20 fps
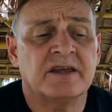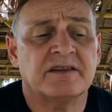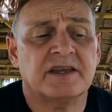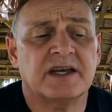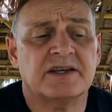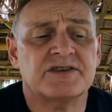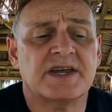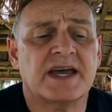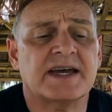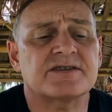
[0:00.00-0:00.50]

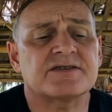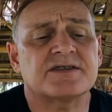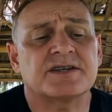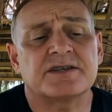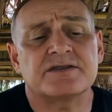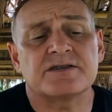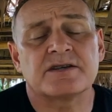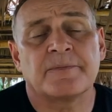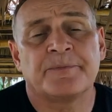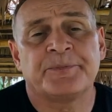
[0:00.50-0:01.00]
Now
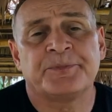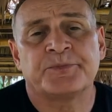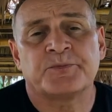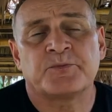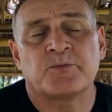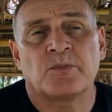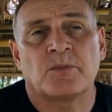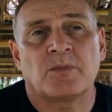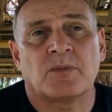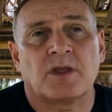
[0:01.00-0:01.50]
taxis,
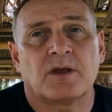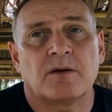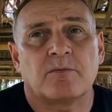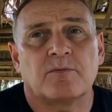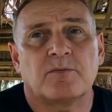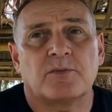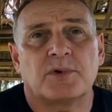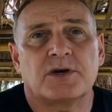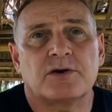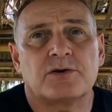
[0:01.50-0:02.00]

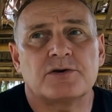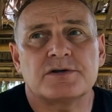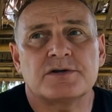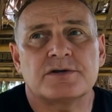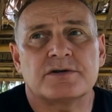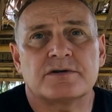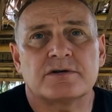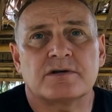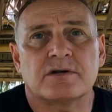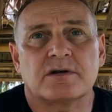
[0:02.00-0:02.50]

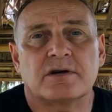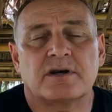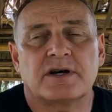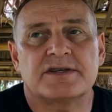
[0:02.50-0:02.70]
because